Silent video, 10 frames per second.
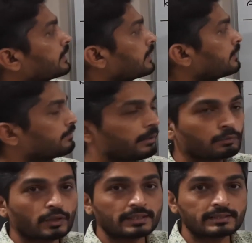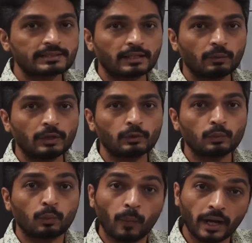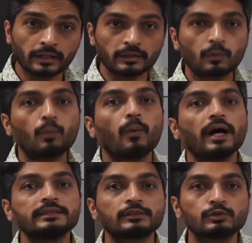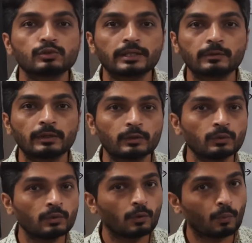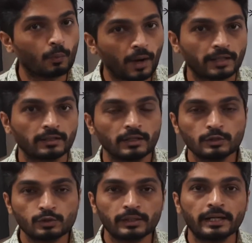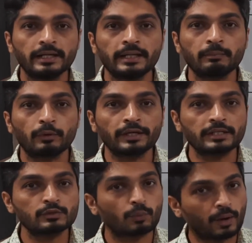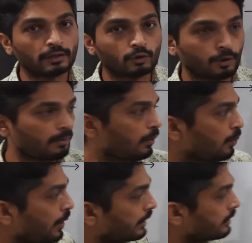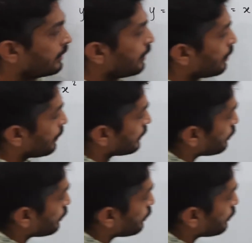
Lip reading: Huh? If I put x is equal to 1, y is also equal to 1. So the ending point is 1, 1. 1,